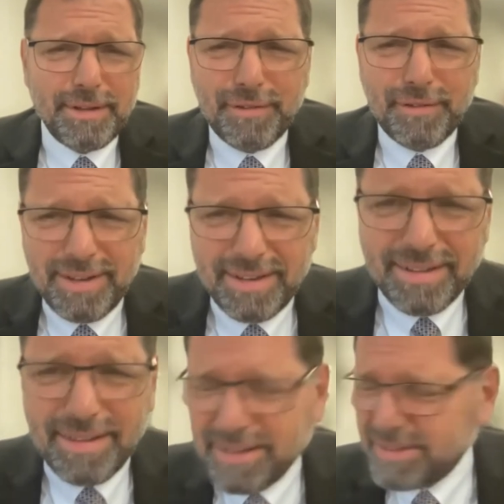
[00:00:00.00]
on the front end
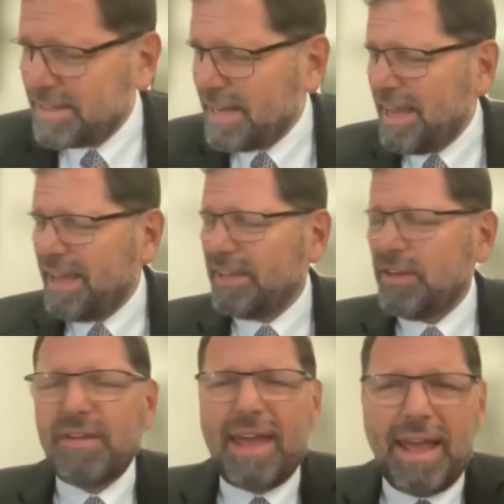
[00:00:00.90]
of this, and
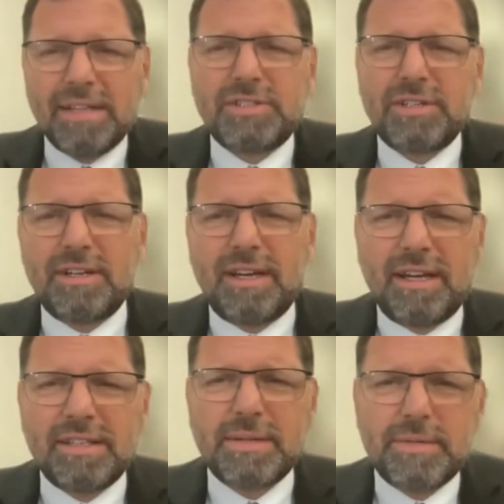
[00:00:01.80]
you've answered
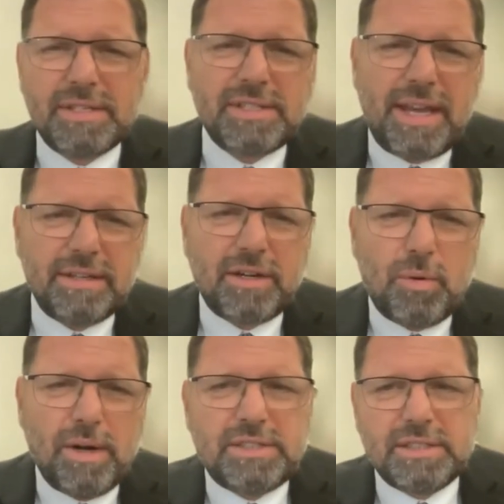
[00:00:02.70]
some of the standard
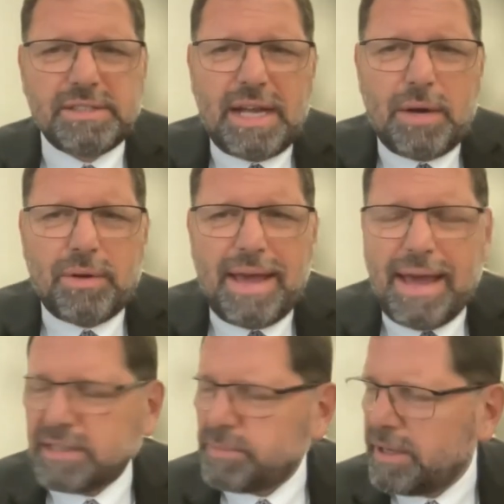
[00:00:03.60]
questions that I would
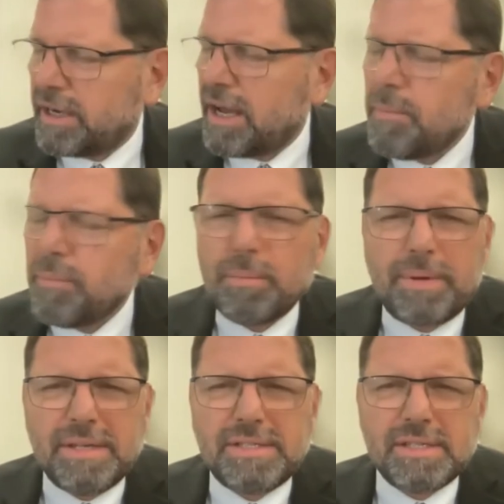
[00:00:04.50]
ask. But a couple
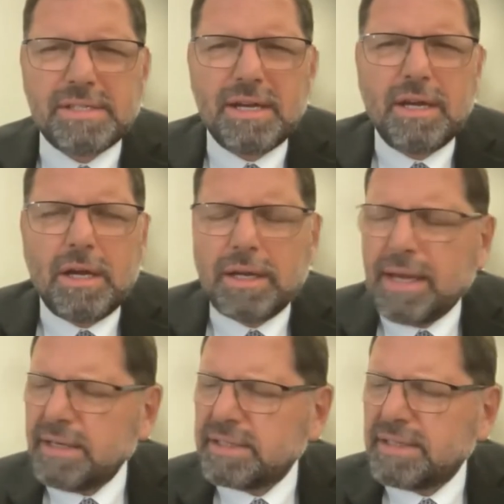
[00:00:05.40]
pieces
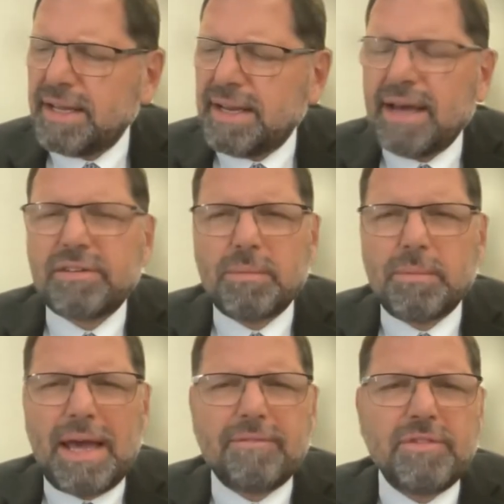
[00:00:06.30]
kind of stand out to
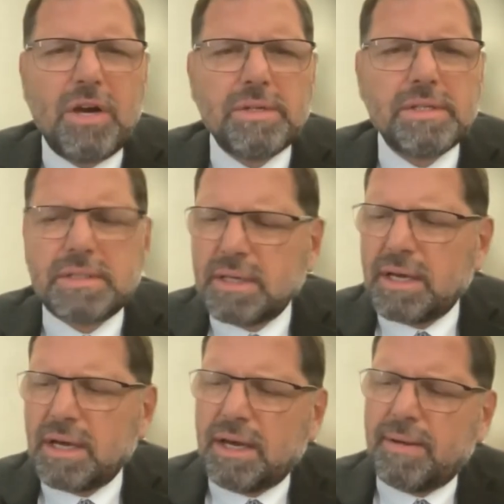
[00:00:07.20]
me. I've noticed
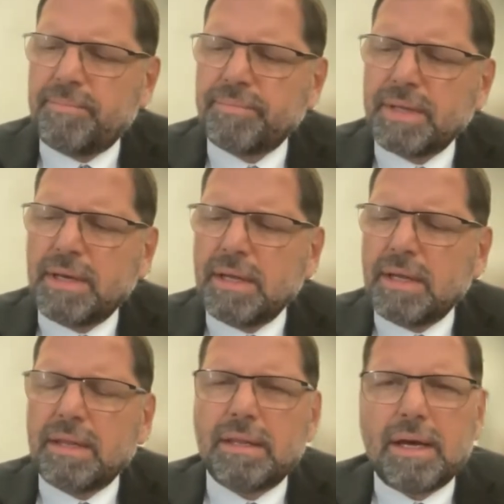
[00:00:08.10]
um,
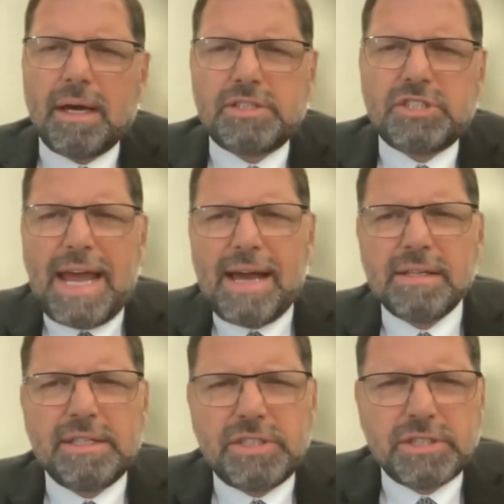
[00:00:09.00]
uh,
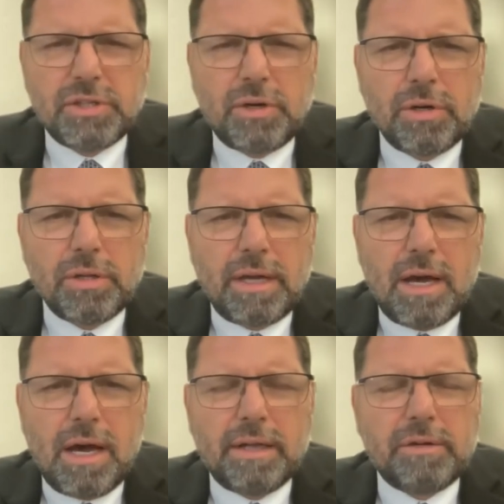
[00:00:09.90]
challenges early
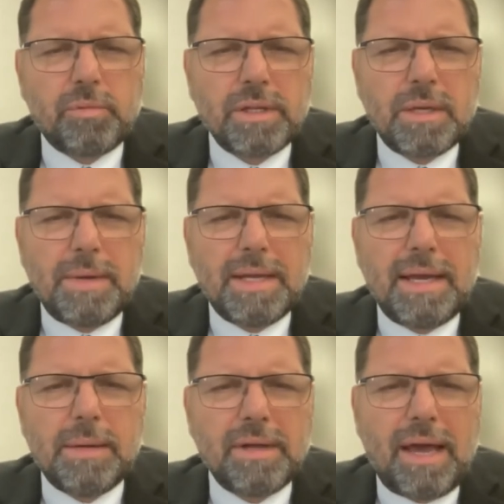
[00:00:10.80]
on and really being
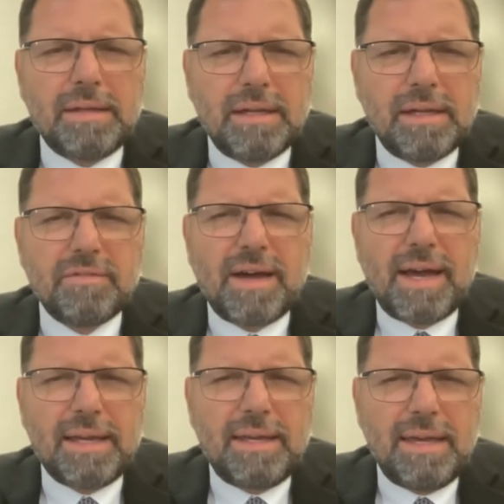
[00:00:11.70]
able to
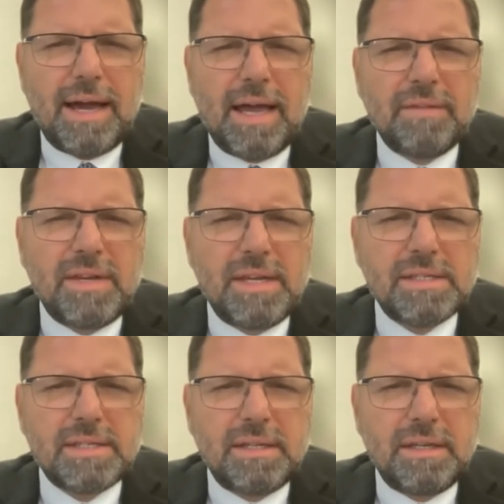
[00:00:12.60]
identify key
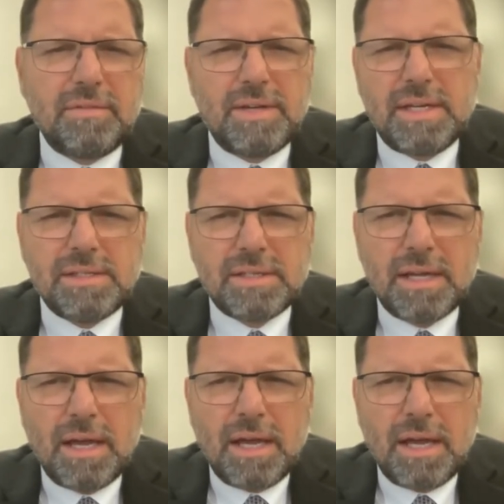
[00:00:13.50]
IVs and DVs.